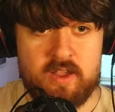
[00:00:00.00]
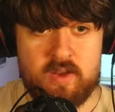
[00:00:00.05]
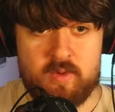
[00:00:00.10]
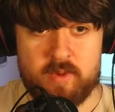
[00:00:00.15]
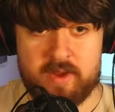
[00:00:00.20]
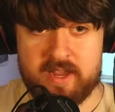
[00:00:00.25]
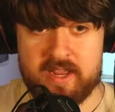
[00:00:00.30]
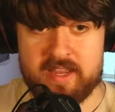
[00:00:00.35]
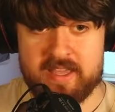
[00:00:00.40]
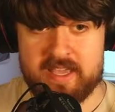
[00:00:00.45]

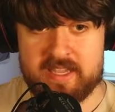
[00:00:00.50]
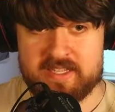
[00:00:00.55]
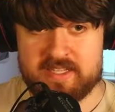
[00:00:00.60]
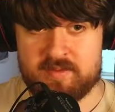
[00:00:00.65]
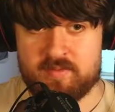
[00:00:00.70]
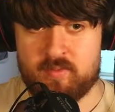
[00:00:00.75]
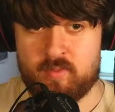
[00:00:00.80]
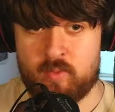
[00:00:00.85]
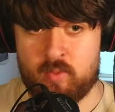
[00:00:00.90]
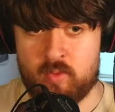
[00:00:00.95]
we're going to get
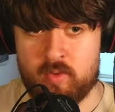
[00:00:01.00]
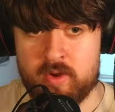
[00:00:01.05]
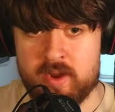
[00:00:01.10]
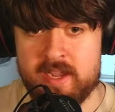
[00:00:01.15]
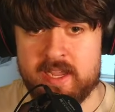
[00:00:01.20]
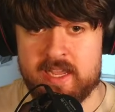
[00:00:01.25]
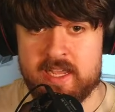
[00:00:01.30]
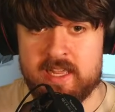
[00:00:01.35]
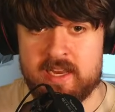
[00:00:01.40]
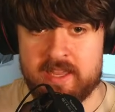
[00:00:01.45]
some
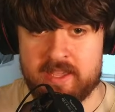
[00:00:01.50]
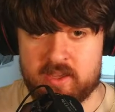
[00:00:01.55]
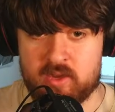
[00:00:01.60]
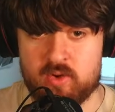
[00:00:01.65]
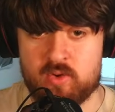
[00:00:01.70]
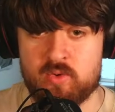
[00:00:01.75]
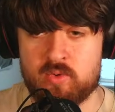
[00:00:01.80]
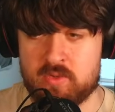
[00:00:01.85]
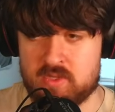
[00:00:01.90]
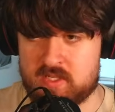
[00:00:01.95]
really
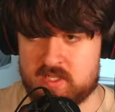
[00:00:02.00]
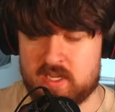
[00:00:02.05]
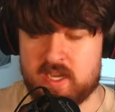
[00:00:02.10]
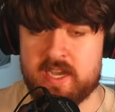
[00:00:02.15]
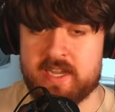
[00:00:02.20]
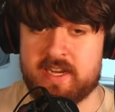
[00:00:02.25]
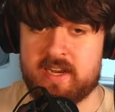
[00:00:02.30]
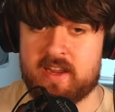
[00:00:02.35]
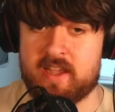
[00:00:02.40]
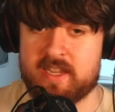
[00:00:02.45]
cool
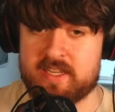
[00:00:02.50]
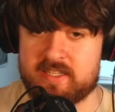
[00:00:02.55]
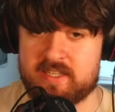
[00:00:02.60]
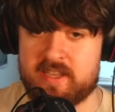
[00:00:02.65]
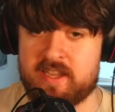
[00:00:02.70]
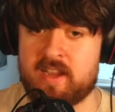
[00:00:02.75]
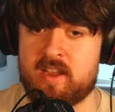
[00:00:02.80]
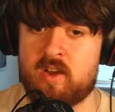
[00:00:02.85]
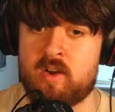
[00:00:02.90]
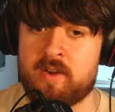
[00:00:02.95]
side
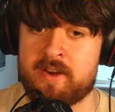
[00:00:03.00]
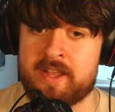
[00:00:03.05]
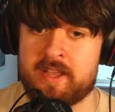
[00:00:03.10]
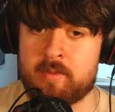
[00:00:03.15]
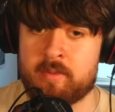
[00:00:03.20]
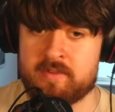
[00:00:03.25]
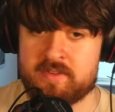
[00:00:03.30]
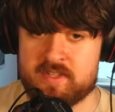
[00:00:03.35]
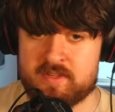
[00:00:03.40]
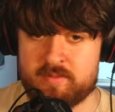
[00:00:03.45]
lighting on it
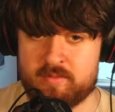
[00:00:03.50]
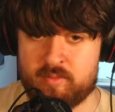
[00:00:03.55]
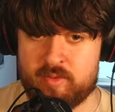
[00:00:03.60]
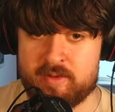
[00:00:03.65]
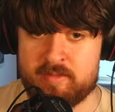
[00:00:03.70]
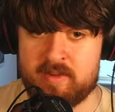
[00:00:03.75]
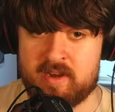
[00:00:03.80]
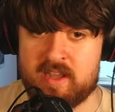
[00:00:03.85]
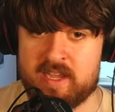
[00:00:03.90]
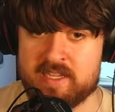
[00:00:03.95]
with some
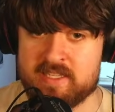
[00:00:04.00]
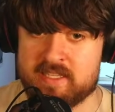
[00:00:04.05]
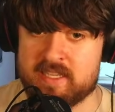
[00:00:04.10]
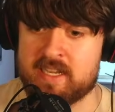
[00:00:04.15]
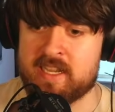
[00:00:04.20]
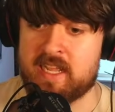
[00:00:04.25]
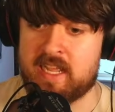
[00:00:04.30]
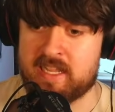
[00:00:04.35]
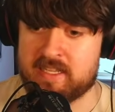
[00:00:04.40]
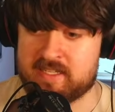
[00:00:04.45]
rim lighting,
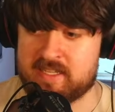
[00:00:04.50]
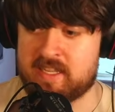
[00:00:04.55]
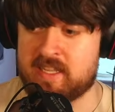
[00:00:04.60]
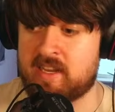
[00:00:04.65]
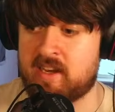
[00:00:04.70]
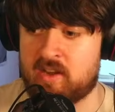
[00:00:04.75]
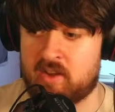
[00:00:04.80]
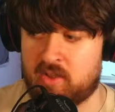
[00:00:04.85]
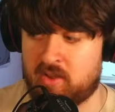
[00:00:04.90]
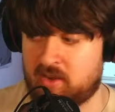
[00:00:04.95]
and it's going
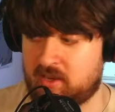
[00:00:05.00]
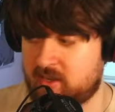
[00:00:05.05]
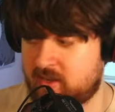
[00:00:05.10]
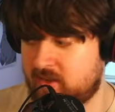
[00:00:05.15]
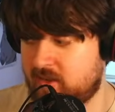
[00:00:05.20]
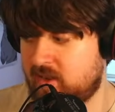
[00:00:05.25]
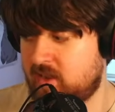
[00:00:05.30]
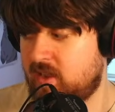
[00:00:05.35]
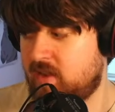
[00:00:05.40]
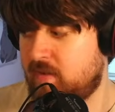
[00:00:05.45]
to look
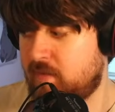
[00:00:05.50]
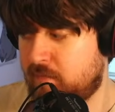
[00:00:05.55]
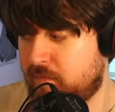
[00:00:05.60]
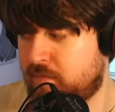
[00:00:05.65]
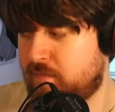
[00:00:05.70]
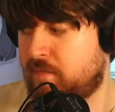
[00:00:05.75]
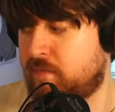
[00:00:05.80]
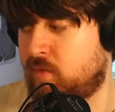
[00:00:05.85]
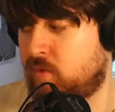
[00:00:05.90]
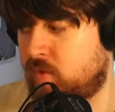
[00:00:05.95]

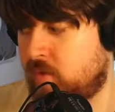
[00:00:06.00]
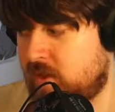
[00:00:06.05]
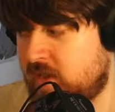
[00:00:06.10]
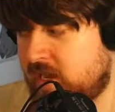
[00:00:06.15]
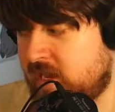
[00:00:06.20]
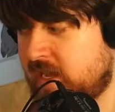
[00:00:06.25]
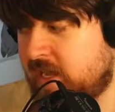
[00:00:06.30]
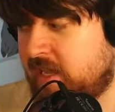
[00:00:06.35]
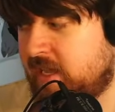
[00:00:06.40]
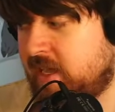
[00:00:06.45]

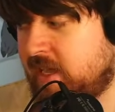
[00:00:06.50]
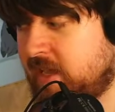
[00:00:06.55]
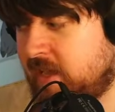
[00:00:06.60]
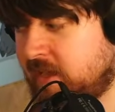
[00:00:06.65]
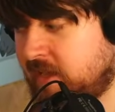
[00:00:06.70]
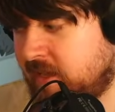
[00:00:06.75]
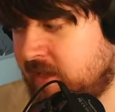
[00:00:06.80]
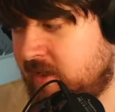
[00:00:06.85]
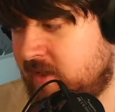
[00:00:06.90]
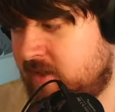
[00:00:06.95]

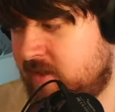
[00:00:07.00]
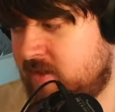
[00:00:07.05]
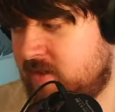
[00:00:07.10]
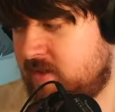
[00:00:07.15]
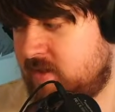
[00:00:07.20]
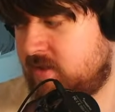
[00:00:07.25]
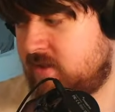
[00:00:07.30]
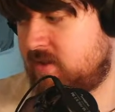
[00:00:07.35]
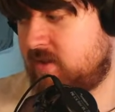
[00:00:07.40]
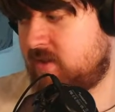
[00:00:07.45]
freaky.
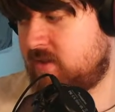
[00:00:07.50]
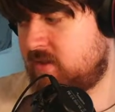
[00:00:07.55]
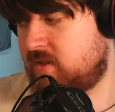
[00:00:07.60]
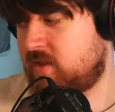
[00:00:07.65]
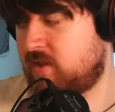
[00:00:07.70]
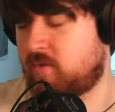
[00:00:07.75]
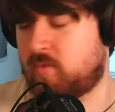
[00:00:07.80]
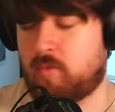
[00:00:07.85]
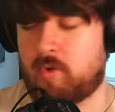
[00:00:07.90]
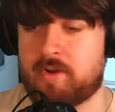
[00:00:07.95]

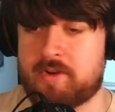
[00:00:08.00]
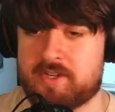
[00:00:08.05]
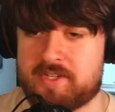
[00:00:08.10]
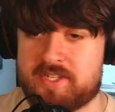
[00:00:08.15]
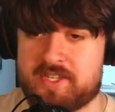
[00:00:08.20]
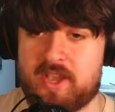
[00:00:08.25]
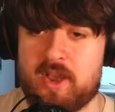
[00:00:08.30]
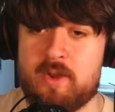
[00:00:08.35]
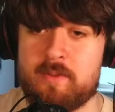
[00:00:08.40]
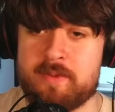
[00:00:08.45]

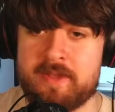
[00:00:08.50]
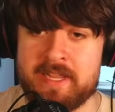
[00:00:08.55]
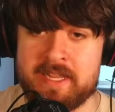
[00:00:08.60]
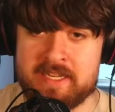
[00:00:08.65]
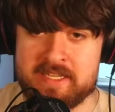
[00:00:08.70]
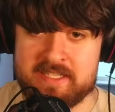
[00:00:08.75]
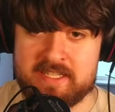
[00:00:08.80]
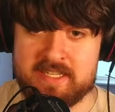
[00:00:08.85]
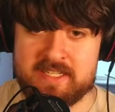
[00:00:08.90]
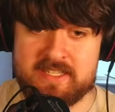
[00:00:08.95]
Rotoscoping
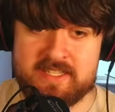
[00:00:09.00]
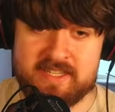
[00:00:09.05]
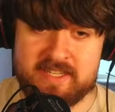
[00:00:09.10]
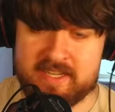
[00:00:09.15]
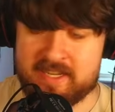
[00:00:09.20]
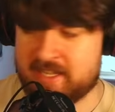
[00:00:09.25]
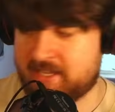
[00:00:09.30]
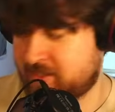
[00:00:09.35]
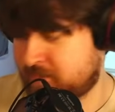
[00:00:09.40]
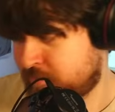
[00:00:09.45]

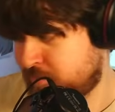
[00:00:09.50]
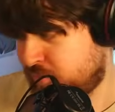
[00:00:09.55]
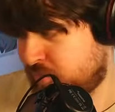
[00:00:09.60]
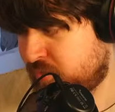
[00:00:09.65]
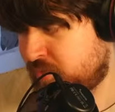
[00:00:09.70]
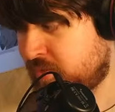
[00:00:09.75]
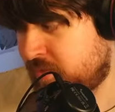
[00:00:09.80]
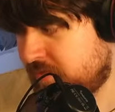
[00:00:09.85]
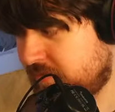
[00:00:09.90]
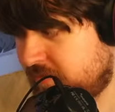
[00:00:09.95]
existing is
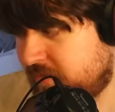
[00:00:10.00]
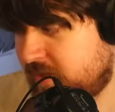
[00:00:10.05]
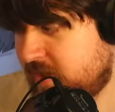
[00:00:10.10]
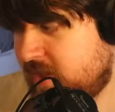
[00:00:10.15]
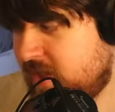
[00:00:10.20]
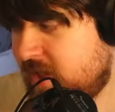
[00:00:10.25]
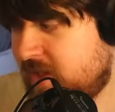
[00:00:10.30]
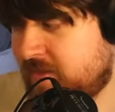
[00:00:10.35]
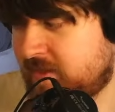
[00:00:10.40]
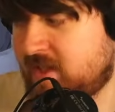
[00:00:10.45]
proof
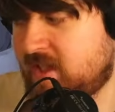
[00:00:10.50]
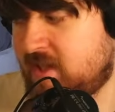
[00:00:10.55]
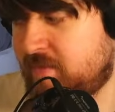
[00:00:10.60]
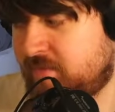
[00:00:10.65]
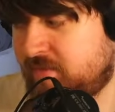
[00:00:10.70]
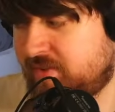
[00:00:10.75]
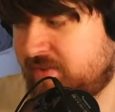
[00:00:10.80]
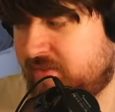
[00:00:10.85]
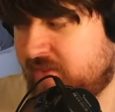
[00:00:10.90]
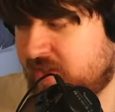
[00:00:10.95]
that
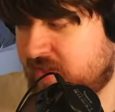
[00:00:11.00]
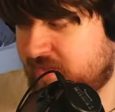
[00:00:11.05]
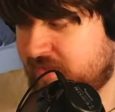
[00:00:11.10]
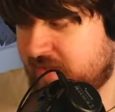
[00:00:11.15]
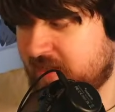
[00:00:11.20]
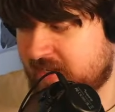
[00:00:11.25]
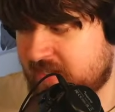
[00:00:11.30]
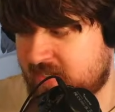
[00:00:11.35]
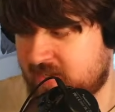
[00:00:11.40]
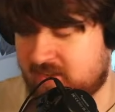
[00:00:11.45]
every
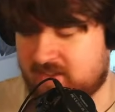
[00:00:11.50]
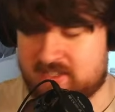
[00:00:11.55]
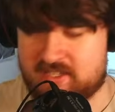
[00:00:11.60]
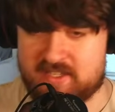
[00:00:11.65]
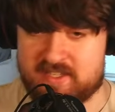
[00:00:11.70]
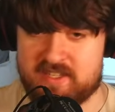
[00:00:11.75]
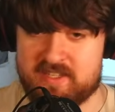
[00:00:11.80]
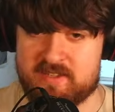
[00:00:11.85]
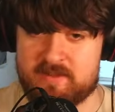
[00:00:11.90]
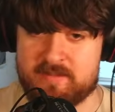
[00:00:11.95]
VFX
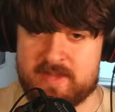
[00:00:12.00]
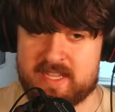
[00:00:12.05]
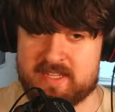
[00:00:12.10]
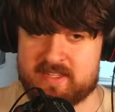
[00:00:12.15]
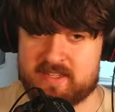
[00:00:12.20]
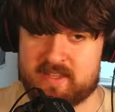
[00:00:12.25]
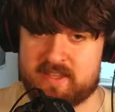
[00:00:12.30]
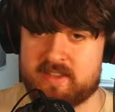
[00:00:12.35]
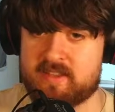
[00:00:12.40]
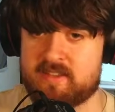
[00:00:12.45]
artist is a
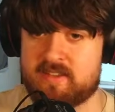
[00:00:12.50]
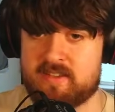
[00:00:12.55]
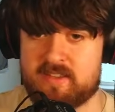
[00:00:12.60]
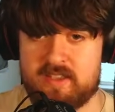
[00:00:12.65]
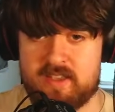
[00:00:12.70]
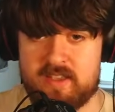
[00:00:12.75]
masochist.